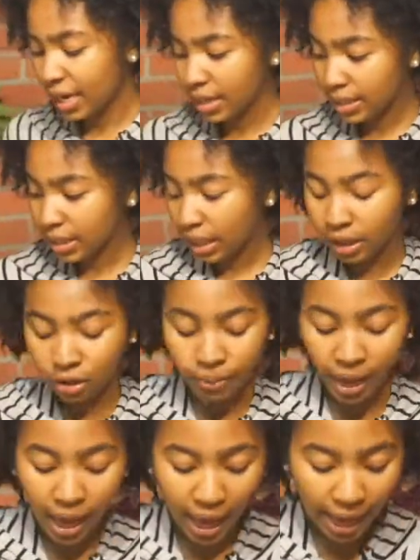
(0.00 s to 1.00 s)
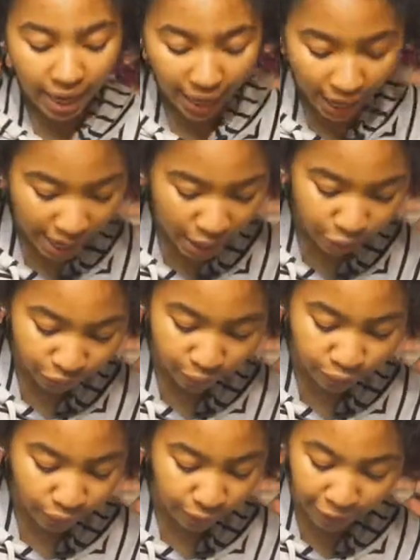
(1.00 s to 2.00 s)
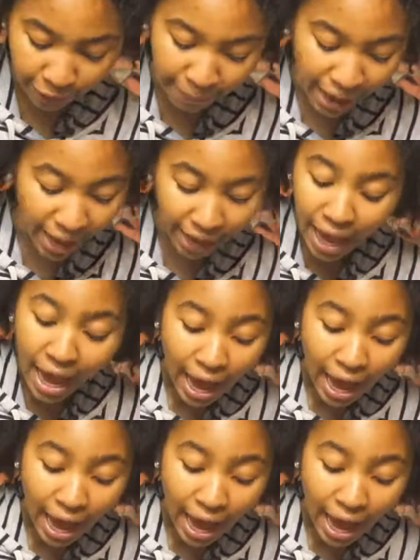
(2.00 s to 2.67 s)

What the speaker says: It's got a little bit hot. I didn't know if it was going to kick back.